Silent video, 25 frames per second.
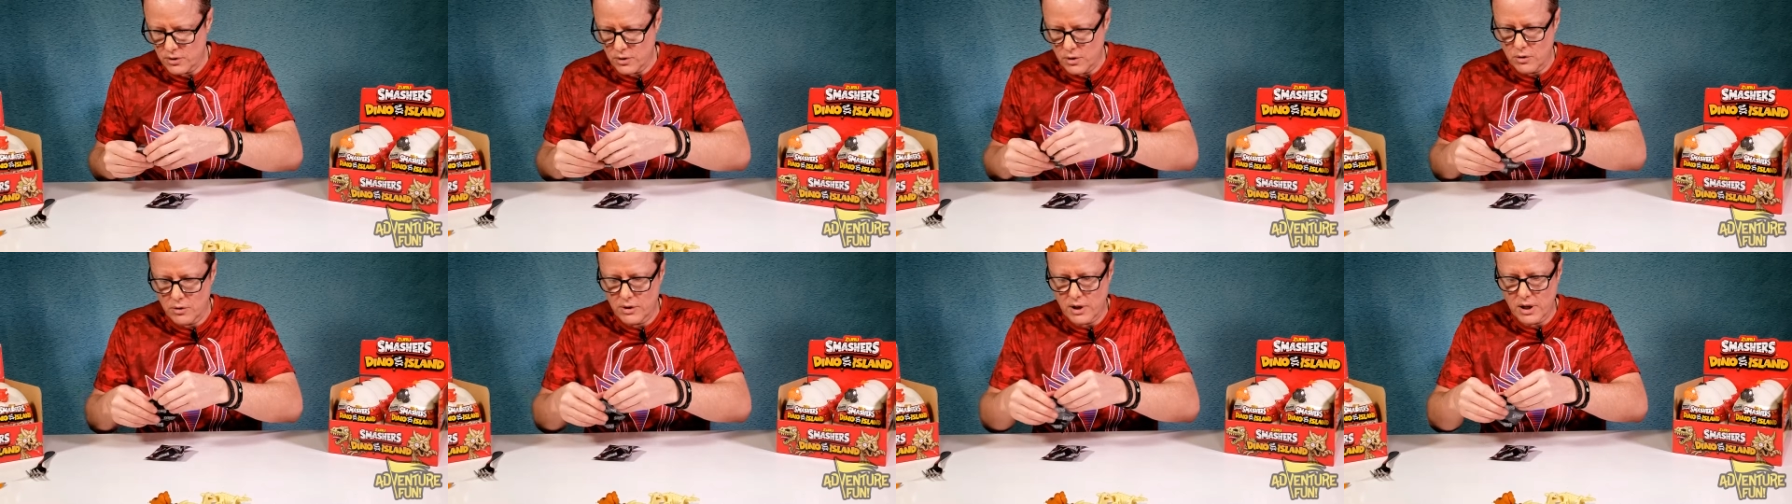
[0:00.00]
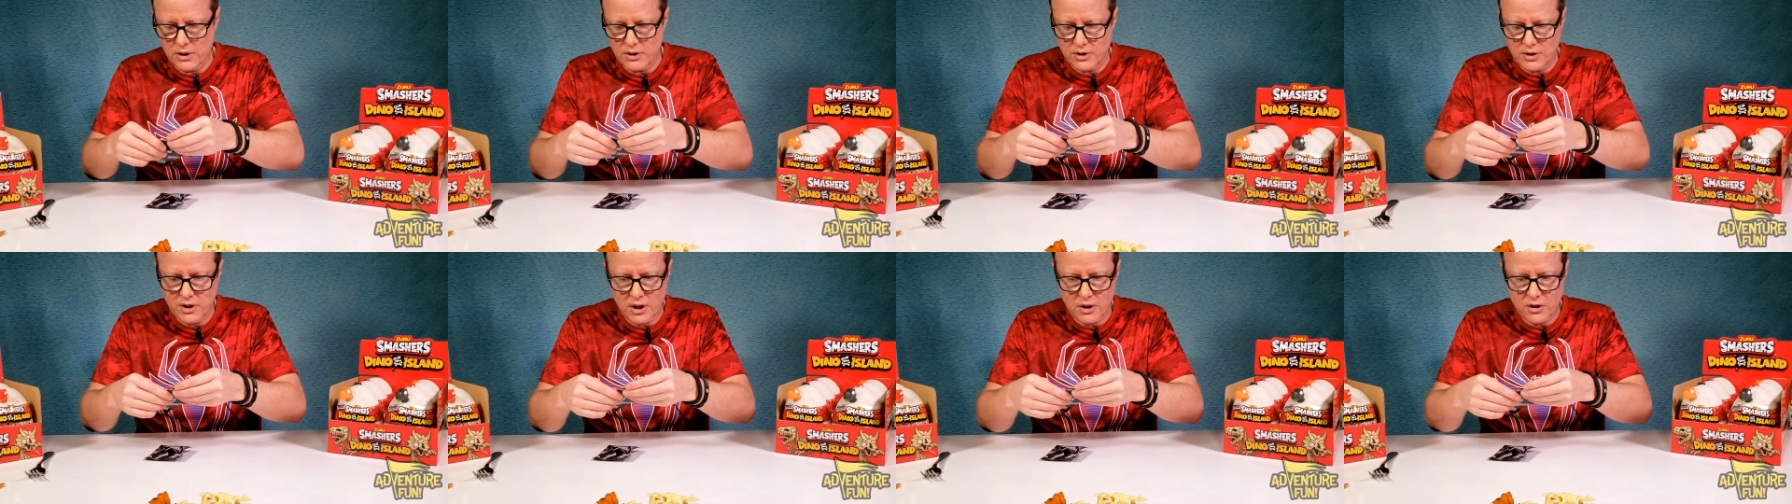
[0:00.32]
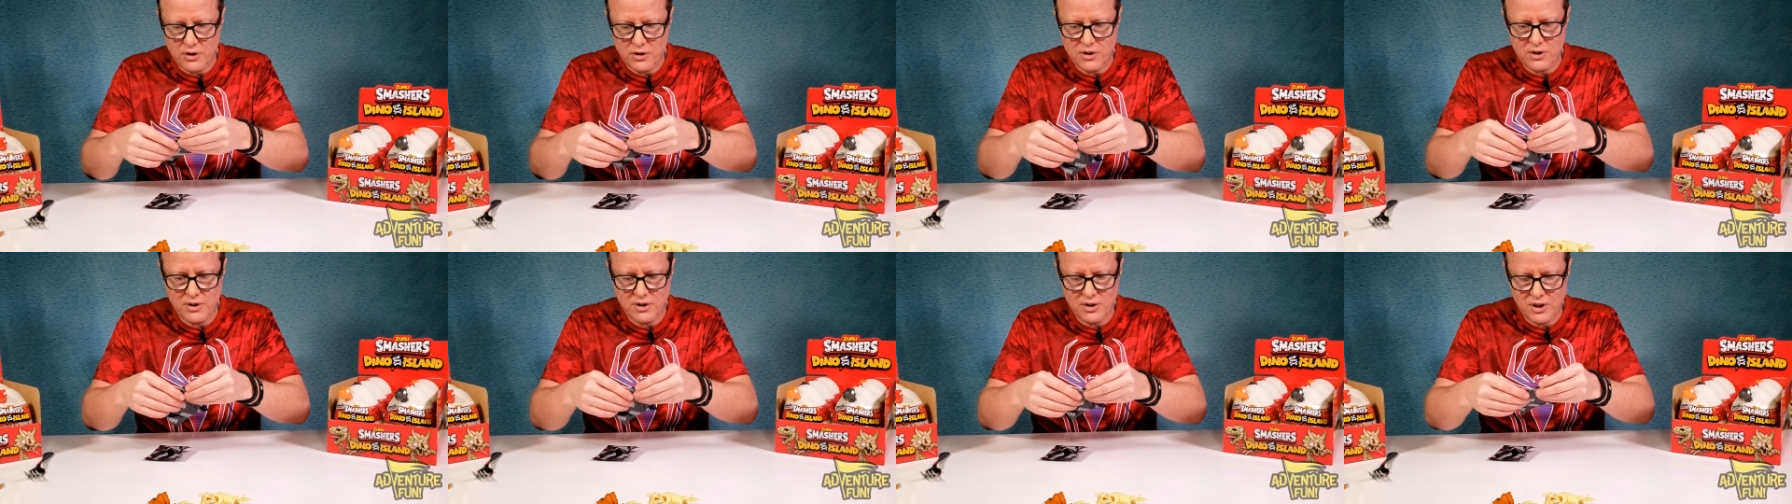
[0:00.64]
Okay,
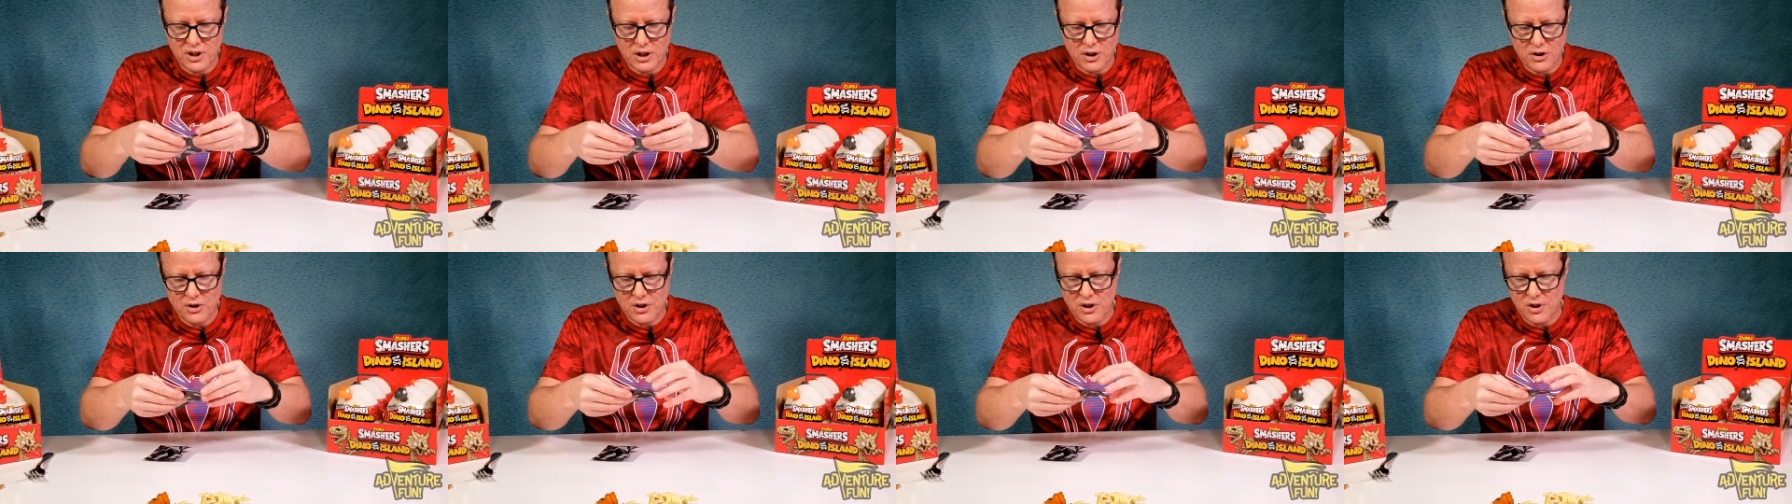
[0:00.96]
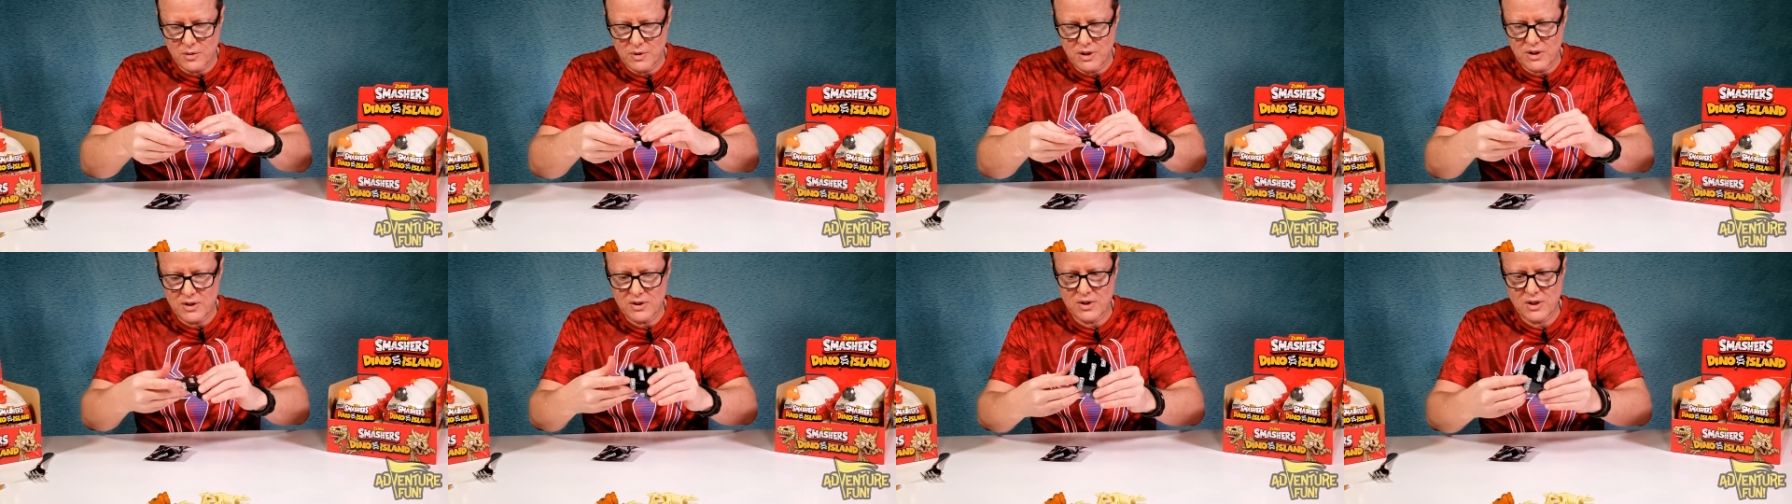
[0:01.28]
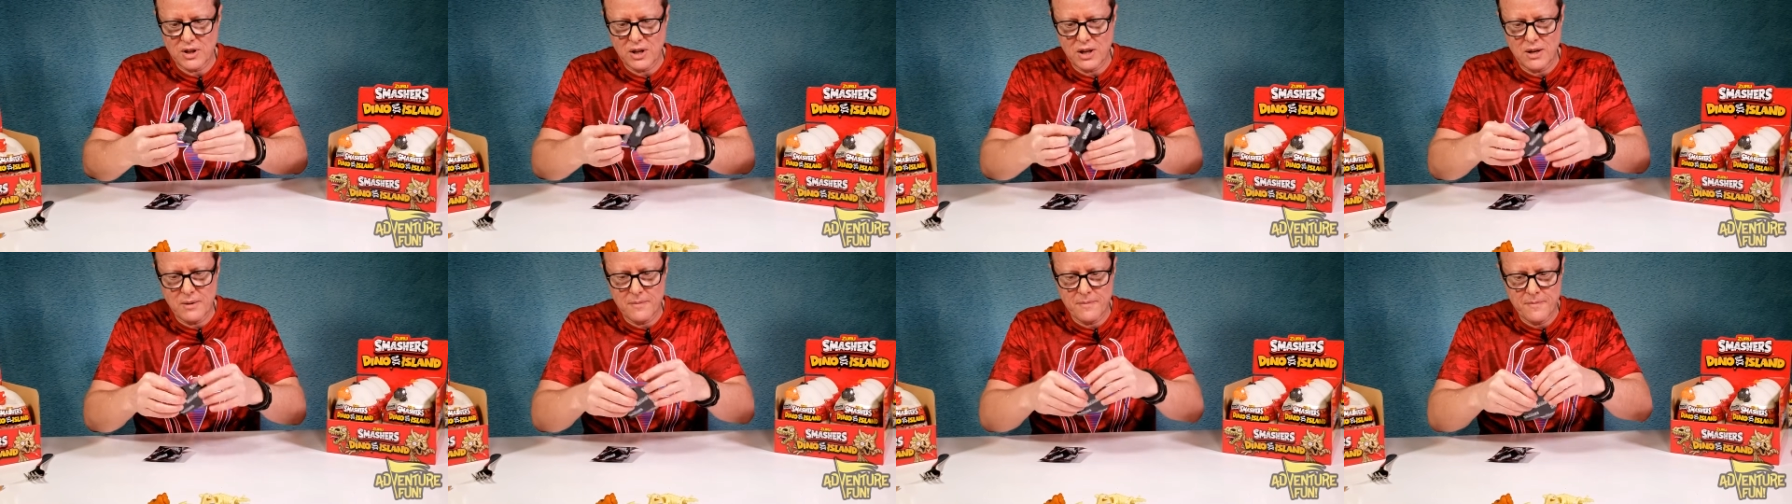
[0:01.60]
stickers, are the stickers gonna be the
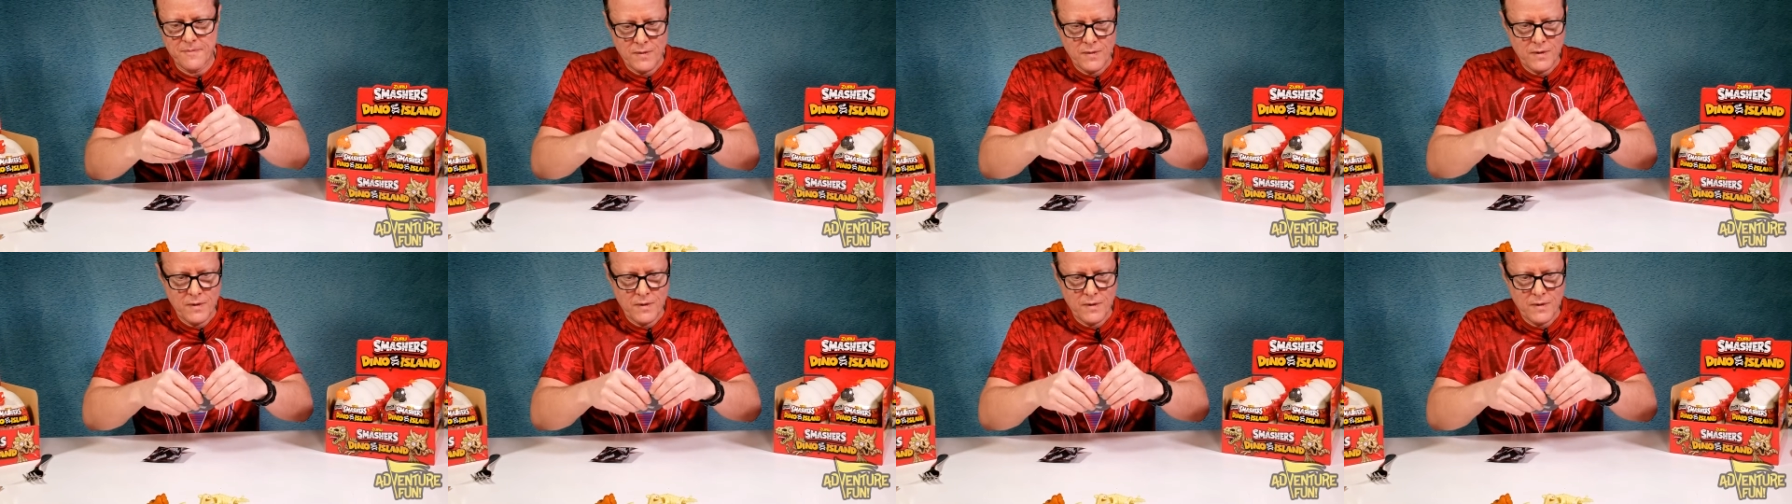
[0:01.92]
same?